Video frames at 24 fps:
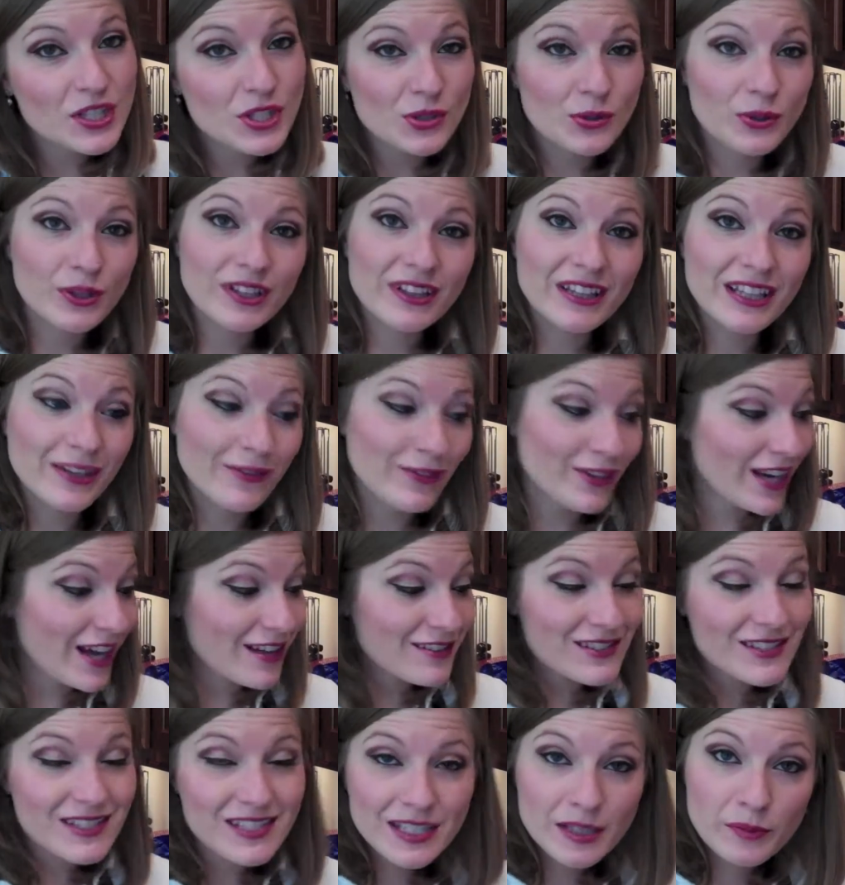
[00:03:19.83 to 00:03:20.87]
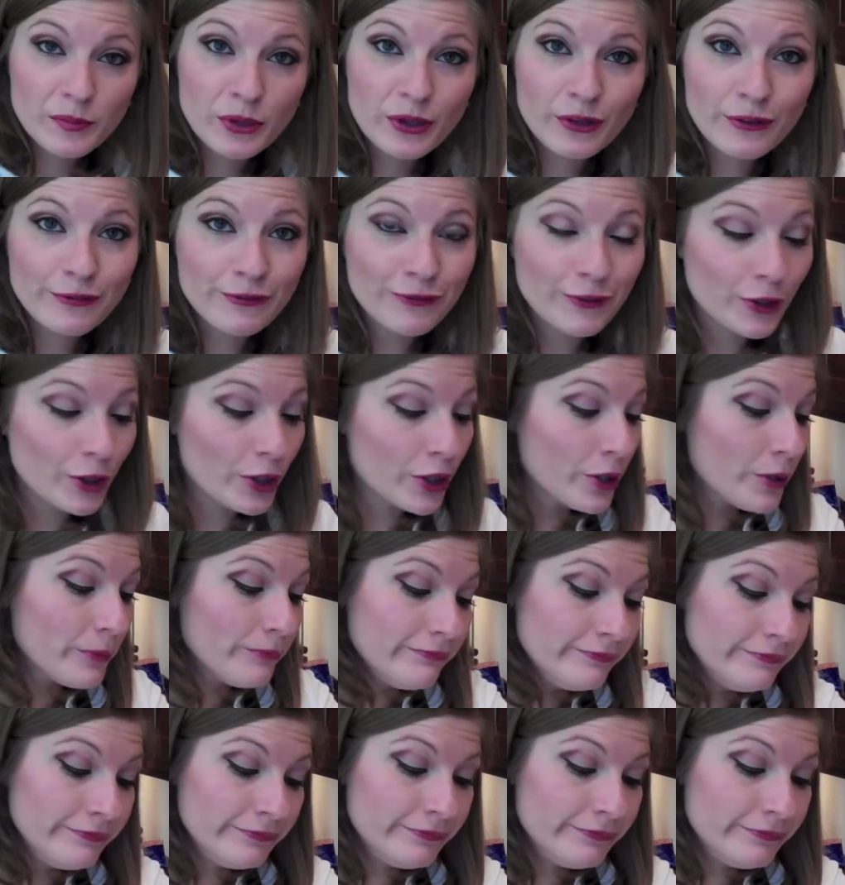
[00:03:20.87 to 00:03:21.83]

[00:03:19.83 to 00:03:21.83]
you can leave it on simmer for